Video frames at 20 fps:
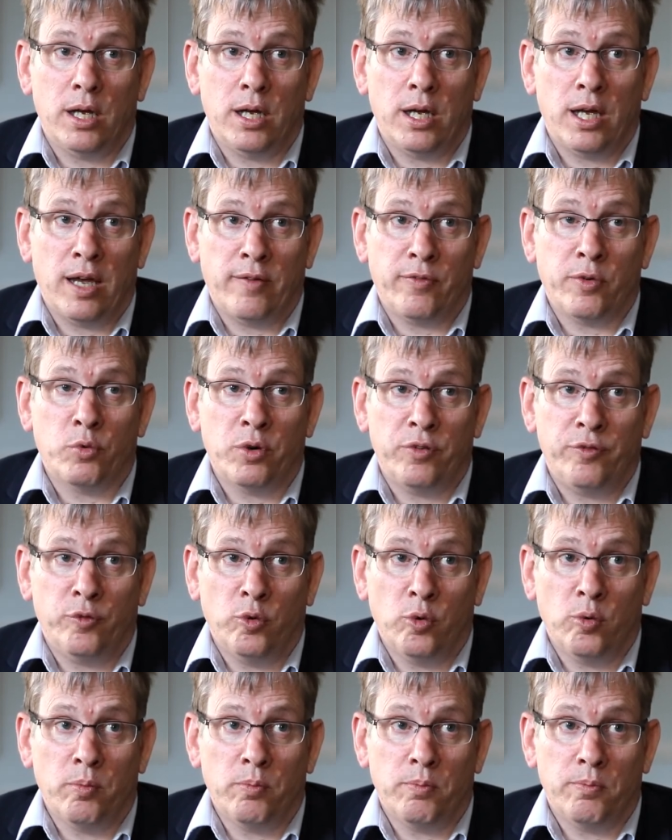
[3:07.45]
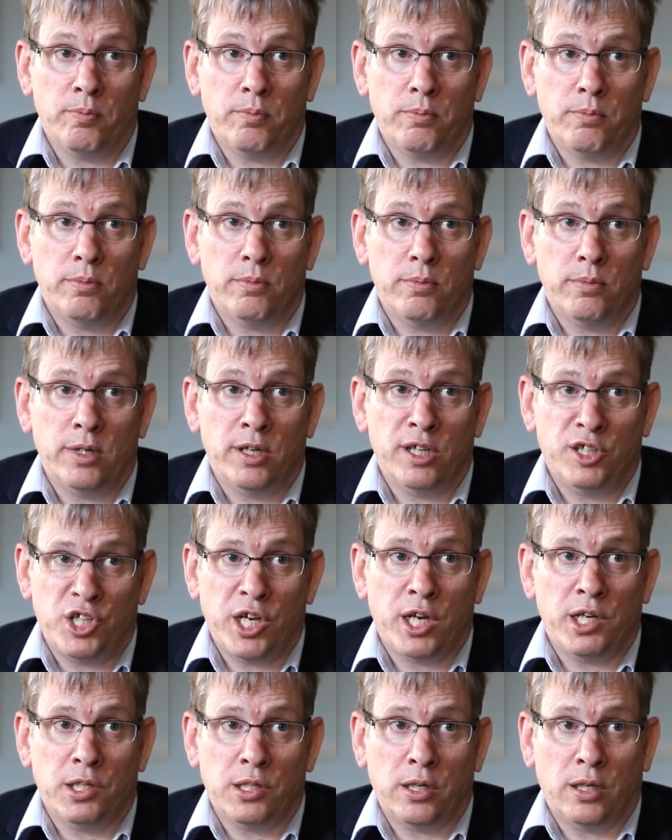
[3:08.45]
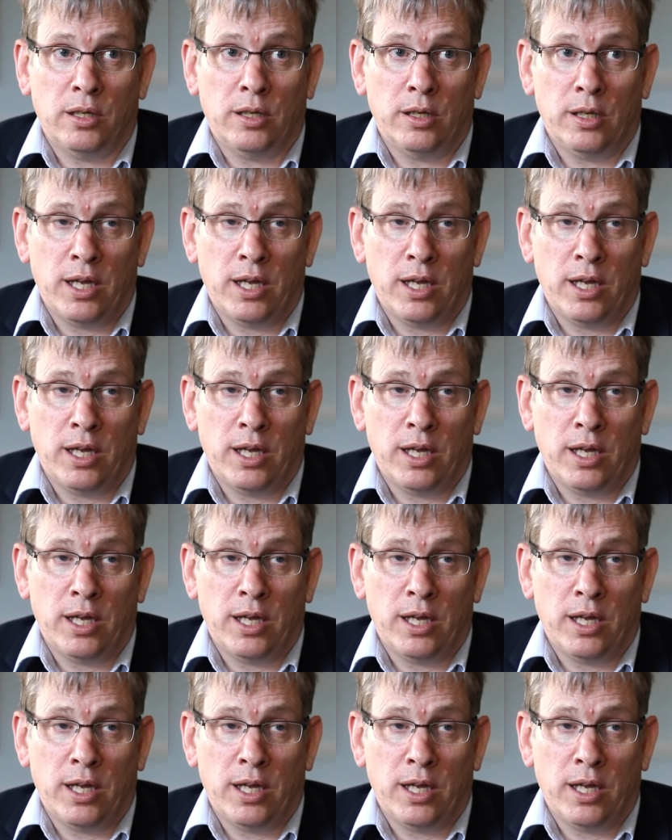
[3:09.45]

have a reform agenda,